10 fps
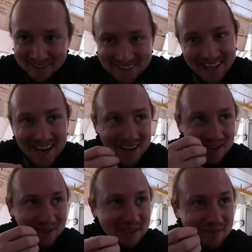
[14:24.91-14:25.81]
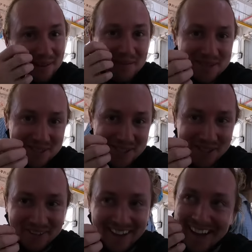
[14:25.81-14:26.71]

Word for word: I was getting annoyed with having to chew it